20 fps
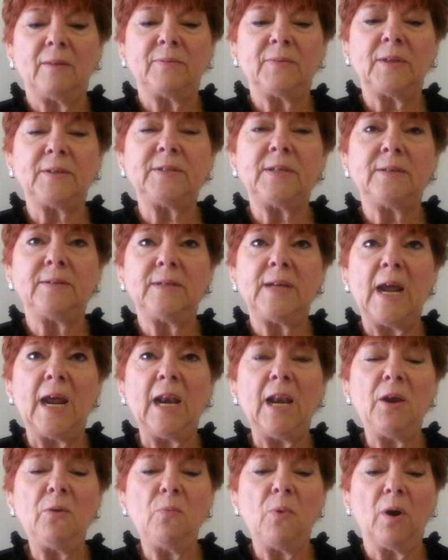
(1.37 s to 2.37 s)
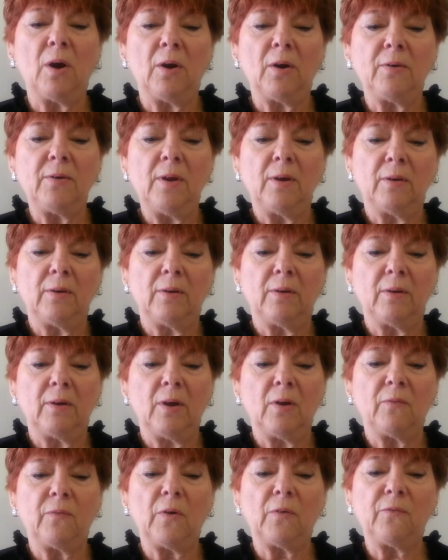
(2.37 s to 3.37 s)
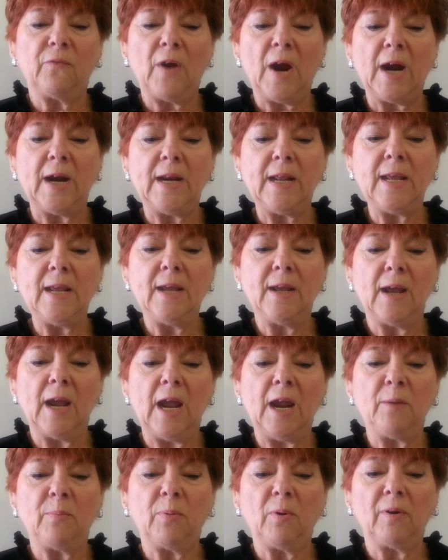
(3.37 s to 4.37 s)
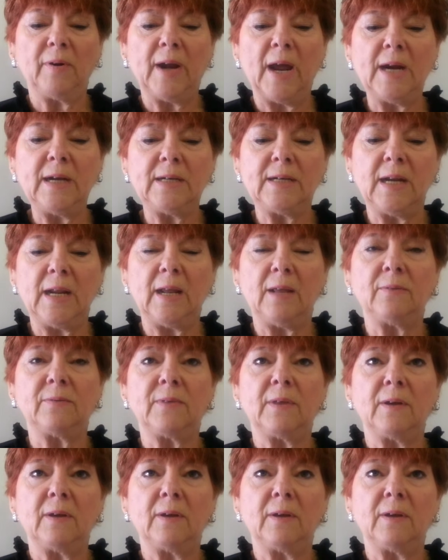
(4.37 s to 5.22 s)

The Daily Word for Friday, April 19th,